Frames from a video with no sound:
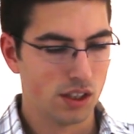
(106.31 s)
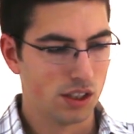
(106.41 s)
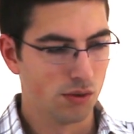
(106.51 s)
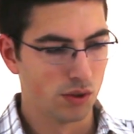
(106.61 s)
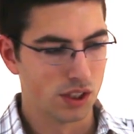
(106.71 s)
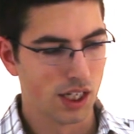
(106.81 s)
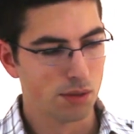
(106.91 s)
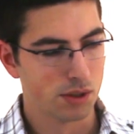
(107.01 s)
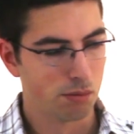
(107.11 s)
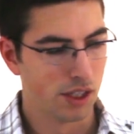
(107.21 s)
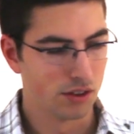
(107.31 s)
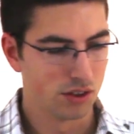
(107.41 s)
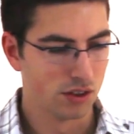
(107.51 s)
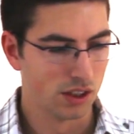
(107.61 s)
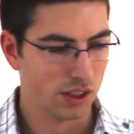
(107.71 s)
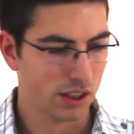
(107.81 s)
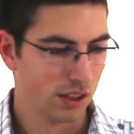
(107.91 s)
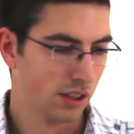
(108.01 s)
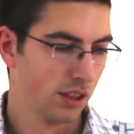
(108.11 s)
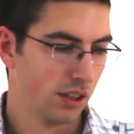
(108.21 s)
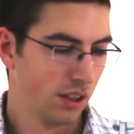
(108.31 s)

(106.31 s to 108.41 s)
different types of mounts you can get.